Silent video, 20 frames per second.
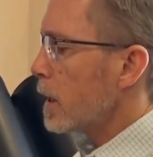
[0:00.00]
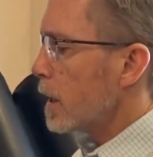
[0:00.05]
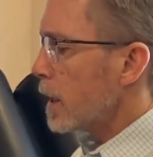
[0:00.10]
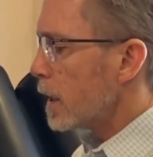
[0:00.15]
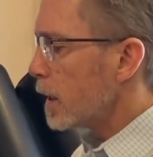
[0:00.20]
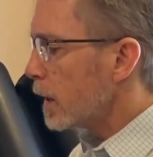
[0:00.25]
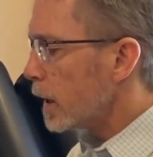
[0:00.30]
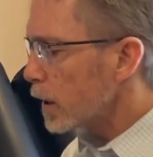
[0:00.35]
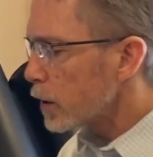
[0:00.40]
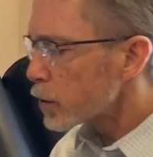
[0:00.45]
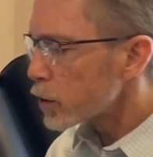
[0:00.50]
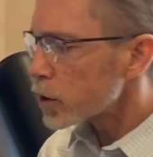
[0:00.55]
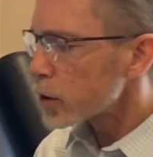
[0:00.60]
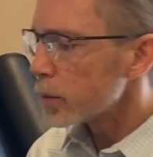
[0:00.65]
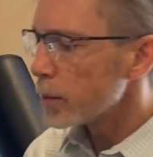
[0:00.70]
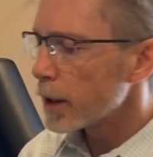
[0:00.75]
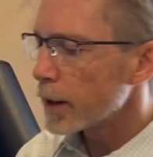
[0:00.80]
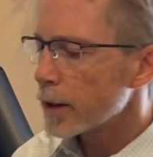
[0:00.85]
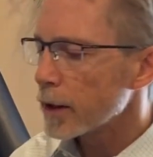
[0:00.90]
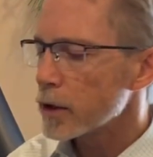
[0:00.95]
In the
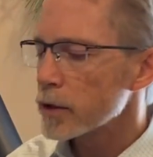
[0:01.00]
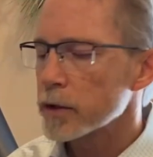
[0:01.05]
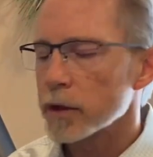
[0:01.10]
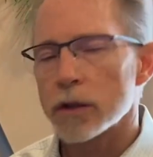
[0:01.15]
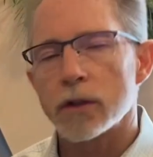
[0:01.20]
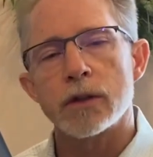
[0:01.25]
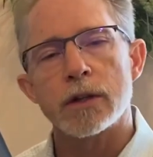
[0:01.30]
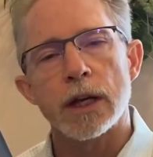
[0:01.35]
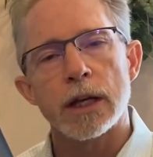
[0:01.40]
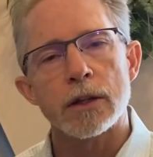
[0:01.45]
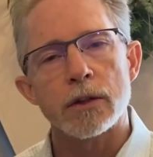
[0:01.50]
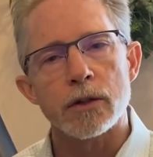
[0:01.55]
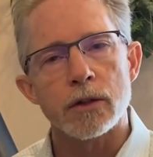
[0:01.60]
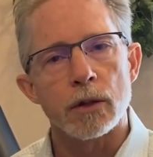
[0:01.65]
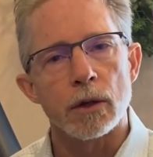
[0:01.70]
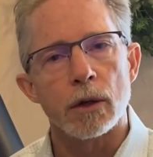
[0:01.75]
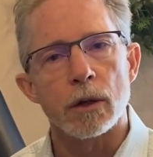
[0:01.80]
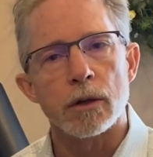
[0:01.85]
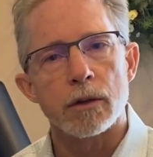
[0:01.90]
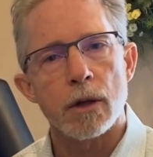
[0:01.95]
instrument, there's a
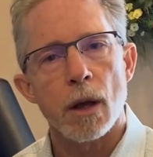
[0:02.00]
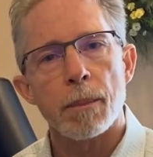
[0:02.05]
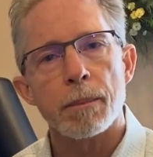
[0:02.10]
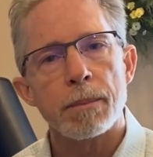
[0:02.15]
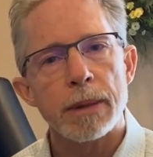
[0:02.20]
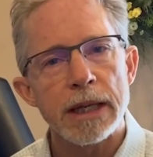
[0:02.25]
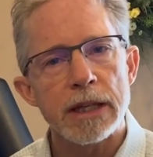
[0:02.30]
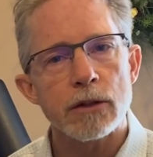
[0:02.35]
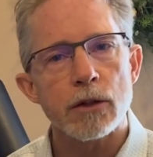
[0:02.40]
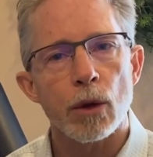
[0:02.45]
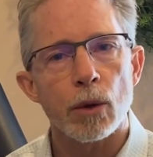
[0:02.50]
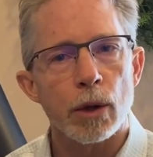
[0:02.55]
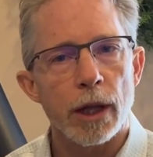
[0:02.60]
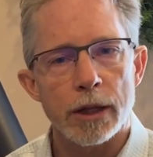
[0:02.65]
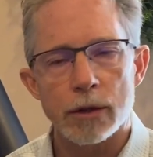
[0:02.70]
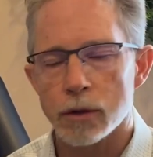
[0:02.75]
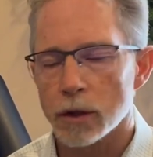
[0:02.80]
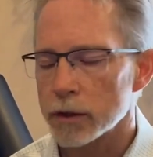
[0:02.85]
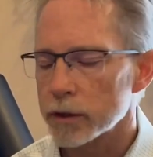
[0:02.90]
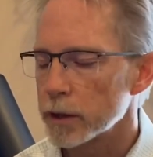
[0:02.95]
sensor. It's a
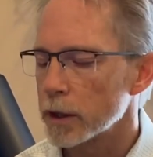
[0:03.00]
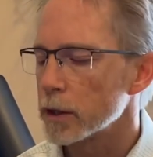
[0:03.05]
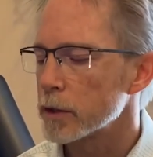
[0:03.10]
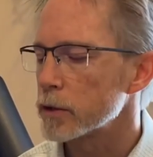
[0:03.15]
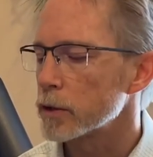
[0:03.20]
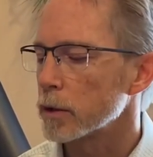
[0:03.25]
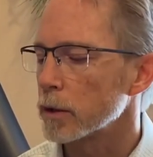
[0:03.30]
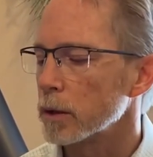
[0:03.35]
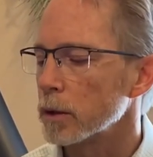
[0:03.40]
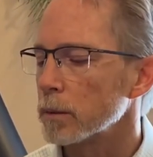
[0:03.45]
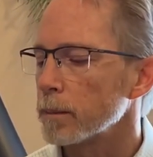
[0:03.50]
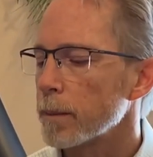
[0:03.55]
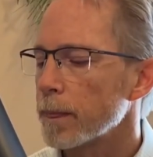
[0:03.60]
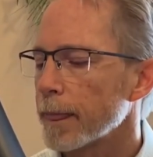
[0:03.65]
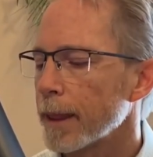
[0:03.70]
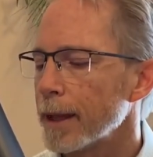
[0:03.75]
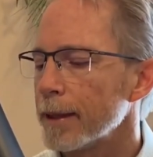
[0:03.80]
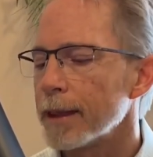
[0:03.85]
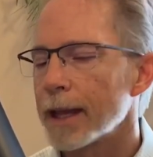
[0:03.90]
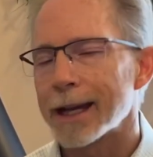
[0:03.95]
piezoelectric sensor,
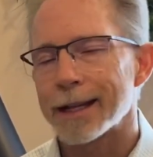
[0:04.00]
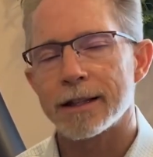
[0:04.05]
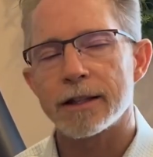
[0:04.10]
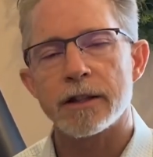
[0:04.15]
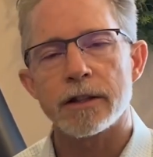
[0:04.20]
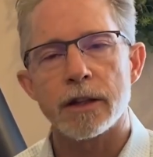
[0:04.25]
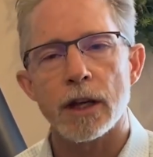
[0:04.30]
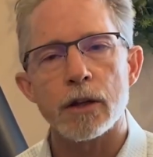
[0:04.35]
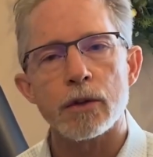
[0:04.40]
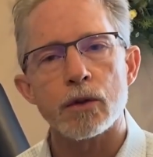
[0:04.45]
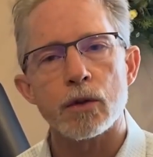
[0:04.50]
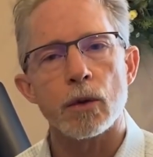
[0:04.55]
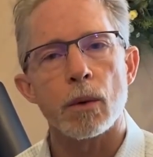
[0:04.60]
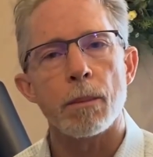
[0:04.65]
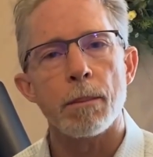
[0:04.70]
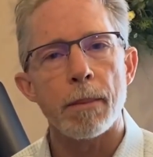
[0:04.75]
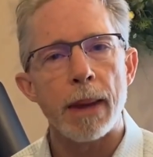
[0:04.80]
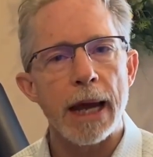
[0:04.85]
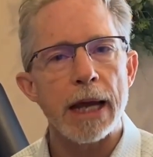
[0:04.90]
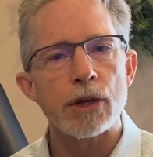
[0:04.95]
and that sensor
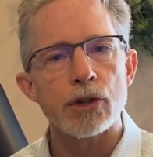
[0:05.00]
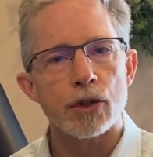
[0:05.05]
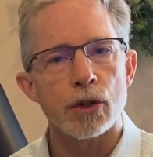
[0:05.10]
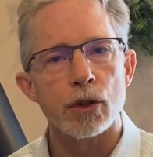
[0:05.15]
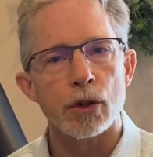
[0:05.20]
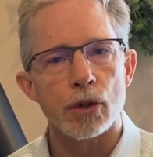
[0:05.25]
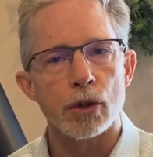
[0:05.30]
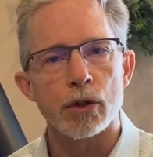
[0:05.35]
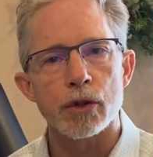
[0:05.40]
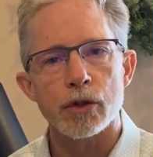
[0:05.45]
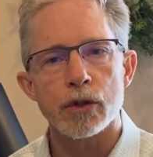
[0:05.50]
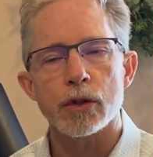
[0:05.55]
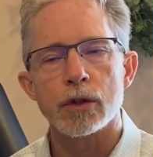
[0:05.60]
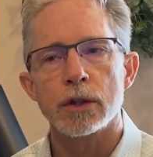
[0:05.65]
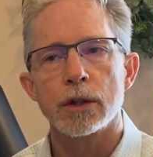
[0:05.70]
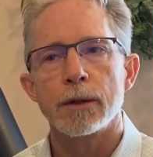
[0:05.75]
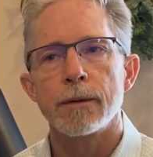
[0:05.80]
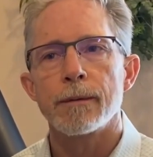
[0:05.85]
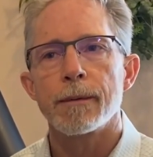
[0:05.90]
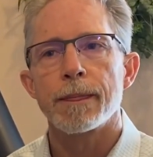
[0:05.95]
measures
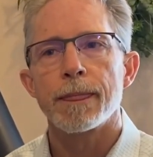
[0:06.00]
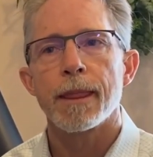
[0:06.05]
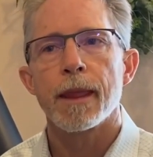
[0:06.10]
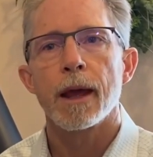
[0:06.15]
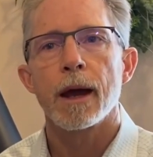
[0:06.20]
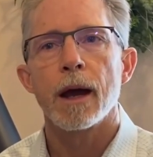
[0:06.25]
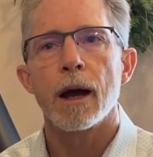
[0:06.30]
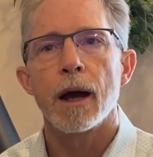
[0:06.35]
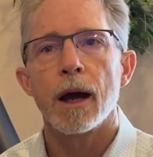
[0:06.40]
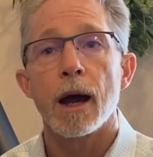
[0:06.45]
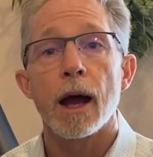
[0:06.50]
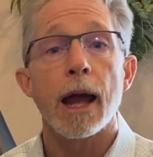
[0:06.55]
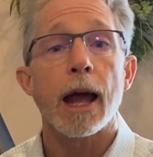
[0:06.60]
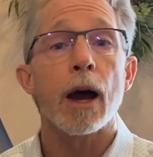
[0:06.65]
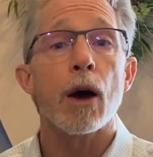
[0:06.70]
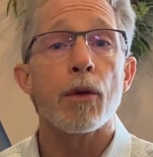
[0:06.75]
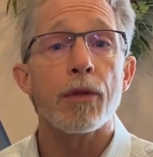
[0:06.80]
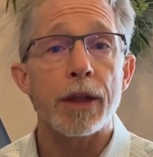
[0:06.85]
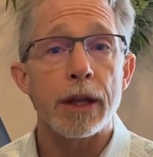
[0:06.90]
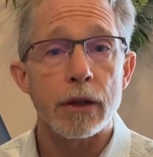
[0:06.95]

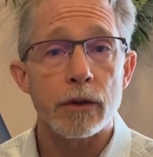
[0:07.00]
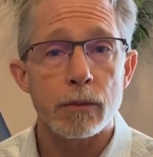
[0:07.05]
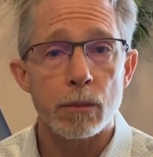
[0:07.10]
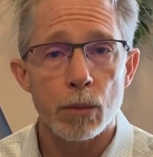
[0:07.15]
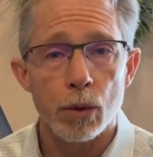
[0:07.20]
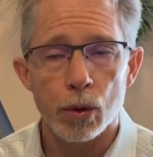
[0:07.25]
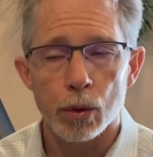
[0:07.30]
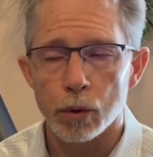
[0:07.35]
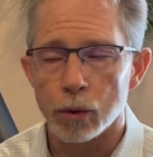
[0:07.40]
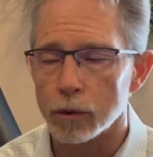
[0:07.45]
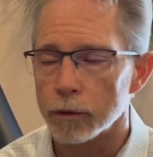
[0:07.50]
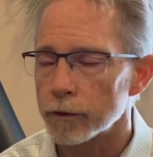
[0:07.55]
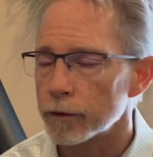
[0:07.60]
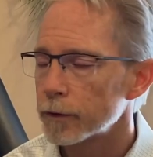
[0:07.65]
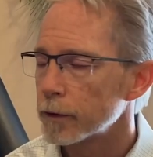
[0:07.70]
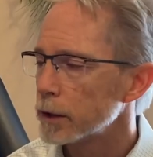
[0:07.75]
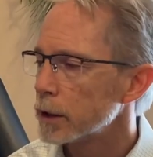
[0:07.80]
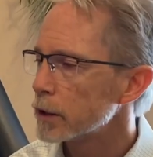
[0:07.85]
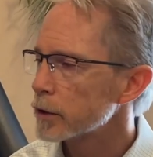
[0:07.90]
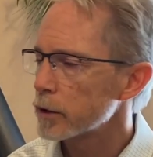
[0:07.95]
how things move.
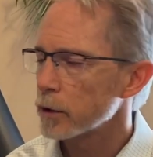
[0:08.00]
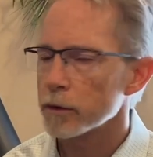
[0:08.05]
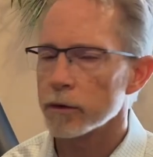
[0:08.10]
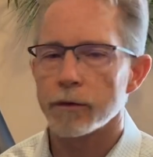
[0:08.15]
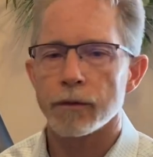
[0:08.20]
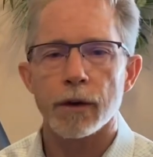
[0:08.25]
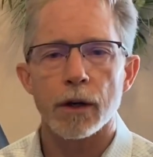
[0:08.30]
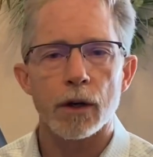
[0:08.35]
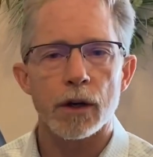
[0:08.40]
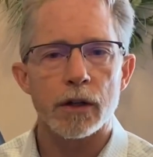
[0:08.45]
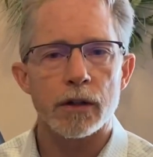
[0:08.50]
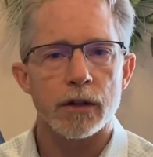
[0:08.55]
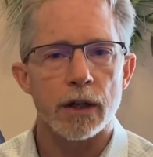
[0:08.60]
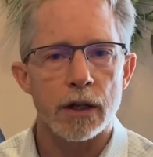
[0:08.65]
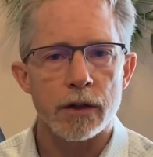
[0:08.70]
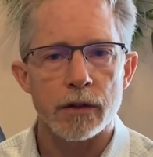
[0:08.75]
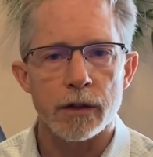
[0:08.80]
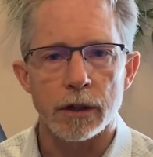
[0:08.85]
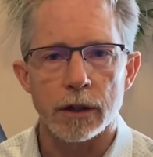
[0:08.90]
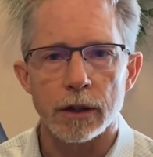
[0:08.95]
So it's very
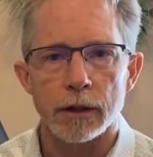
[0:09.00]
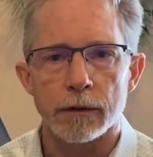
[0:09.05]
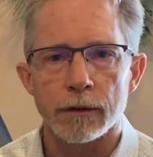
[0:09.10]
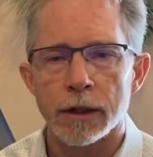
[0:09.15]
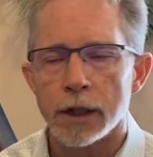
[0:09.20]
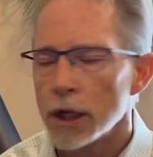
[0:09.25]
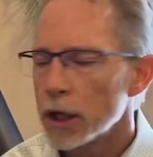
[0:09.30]
sensitive.